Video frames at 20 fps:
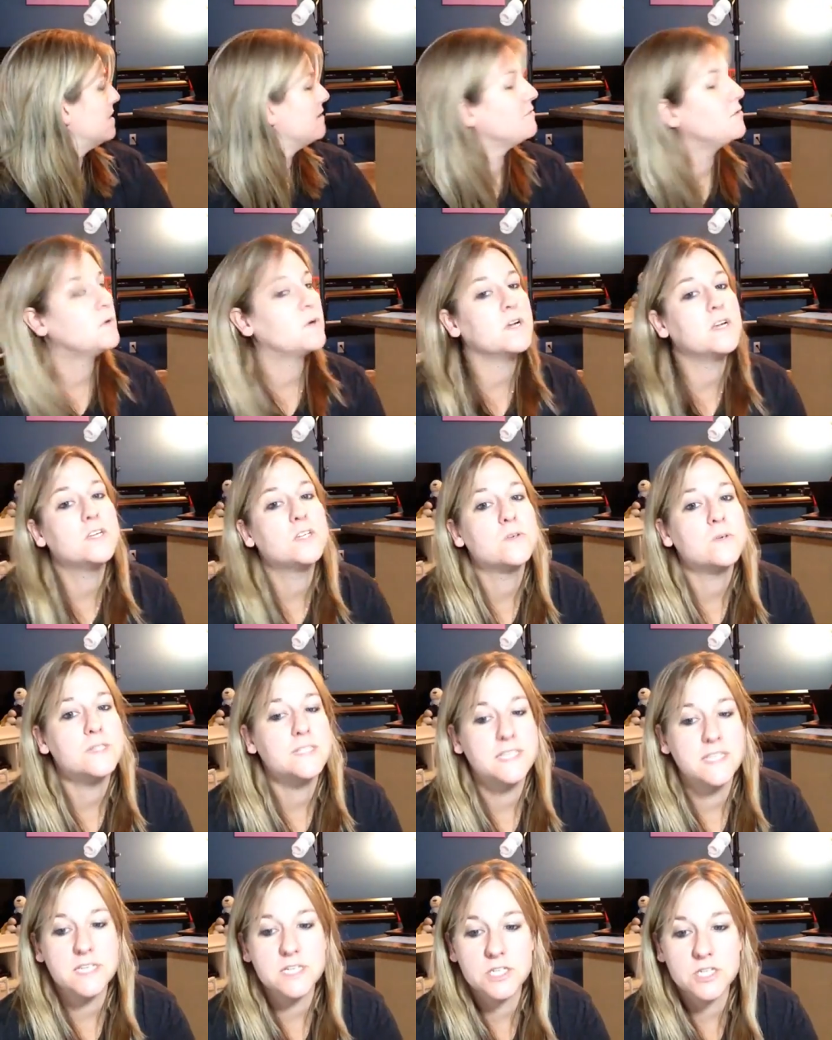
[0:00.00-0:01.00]
you want to do a
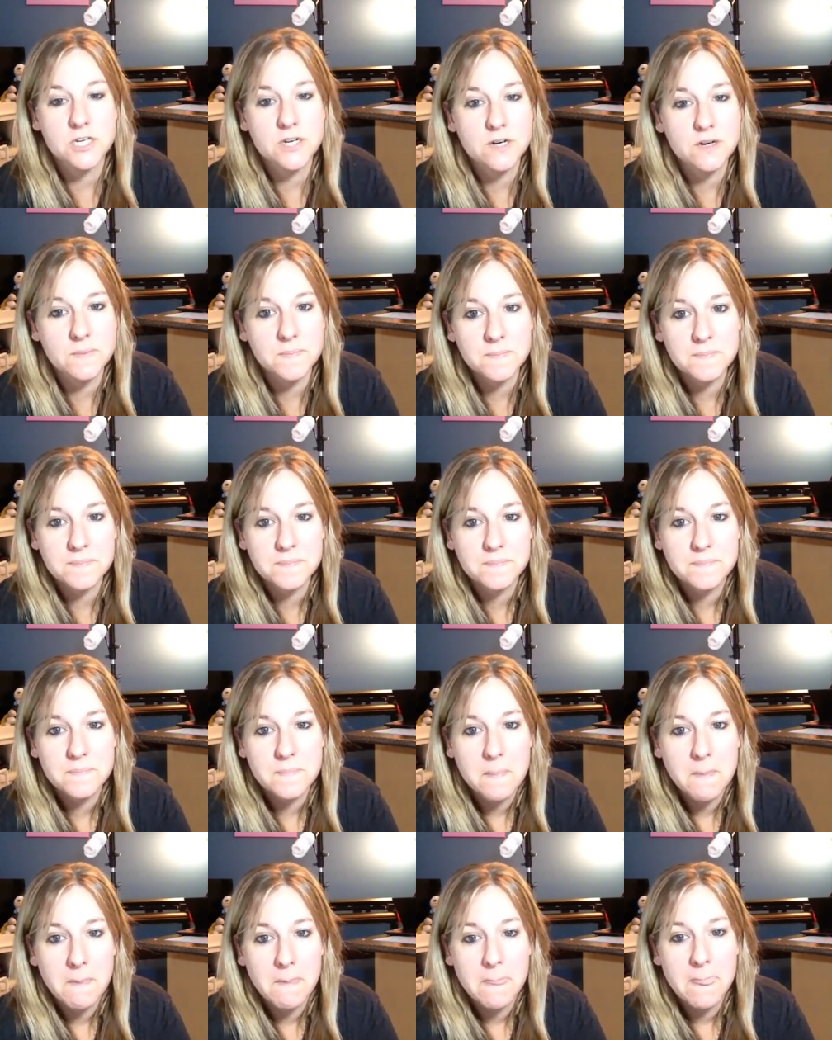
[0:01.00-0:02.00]
t-shirt,
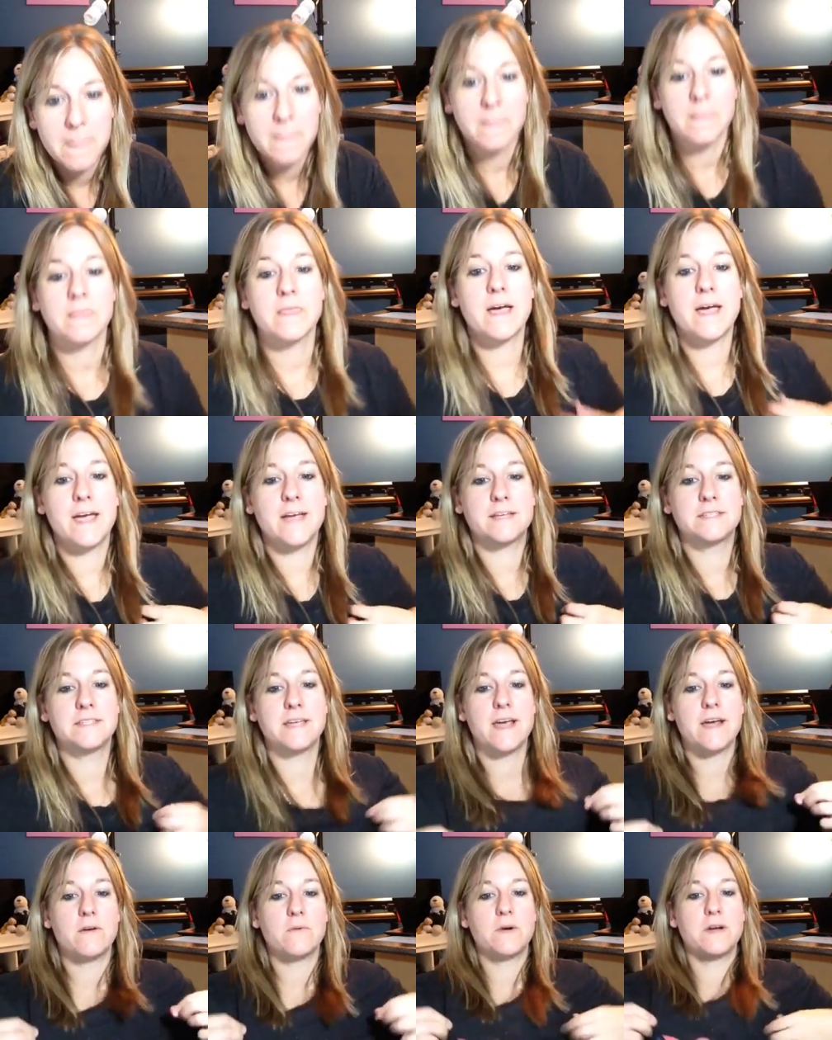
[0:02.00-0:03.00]
like
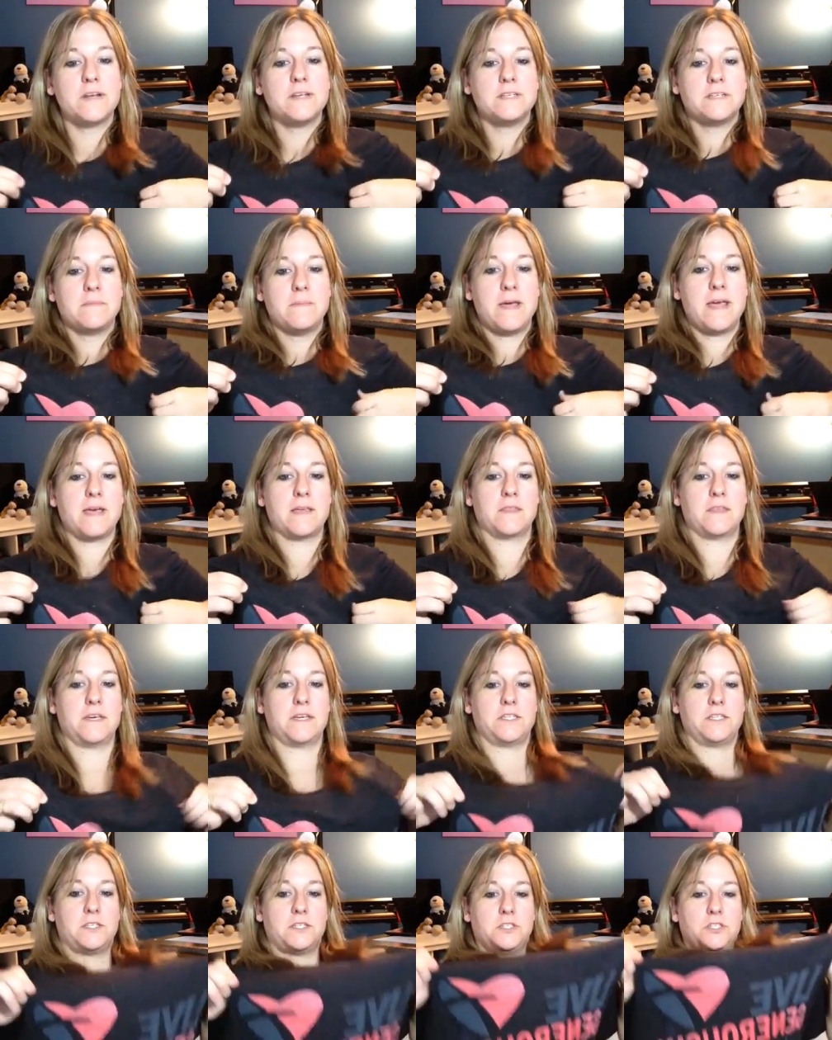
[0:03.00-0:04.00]
say I wanted to make
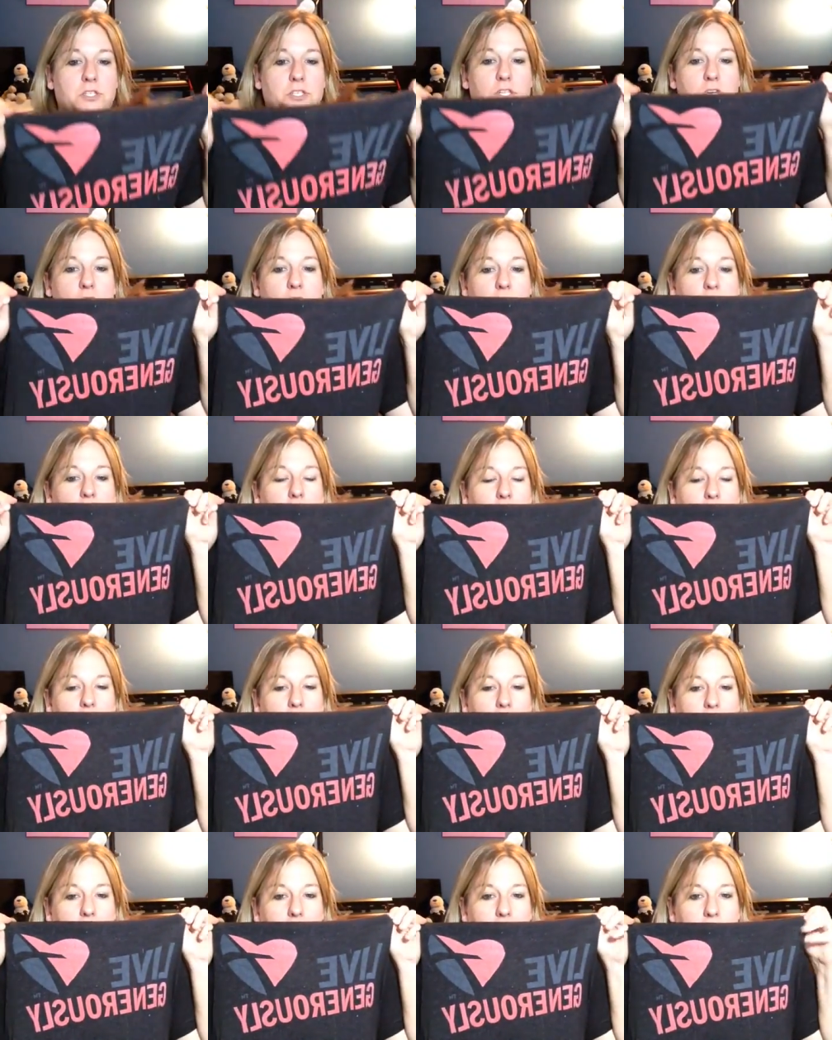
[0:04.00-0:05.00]
this shirt,
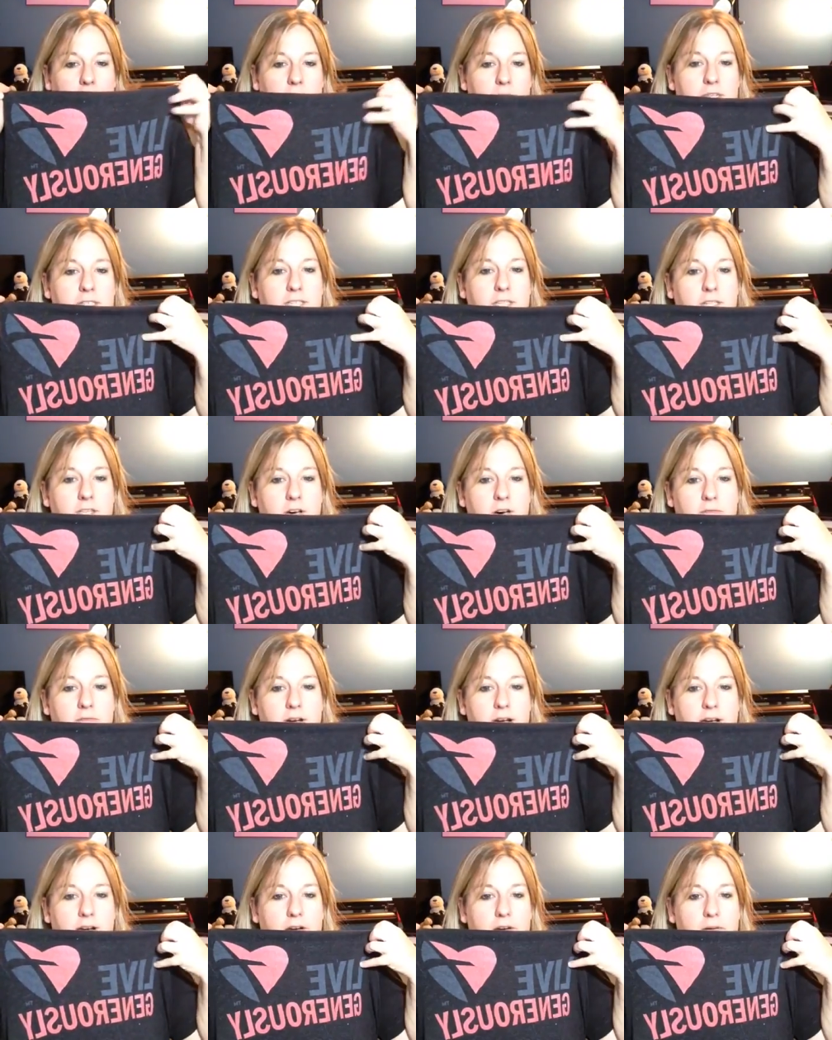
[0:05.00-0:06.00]
this is all
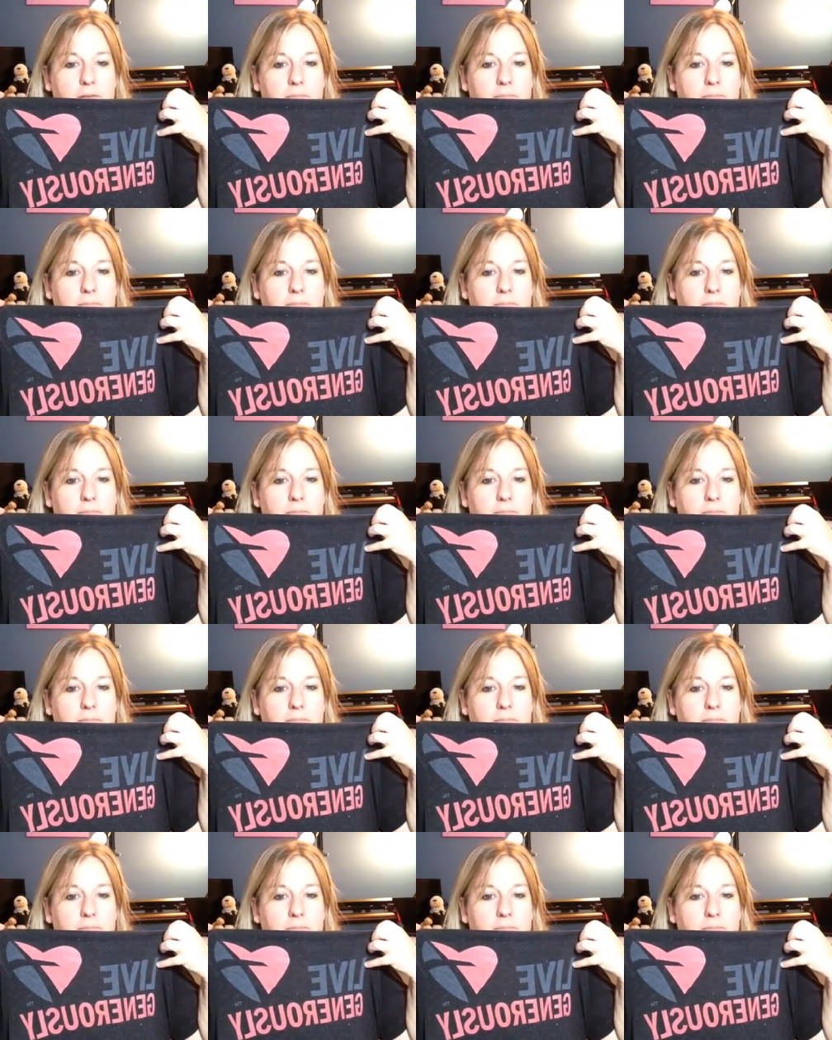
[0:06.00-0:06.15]
vinyl,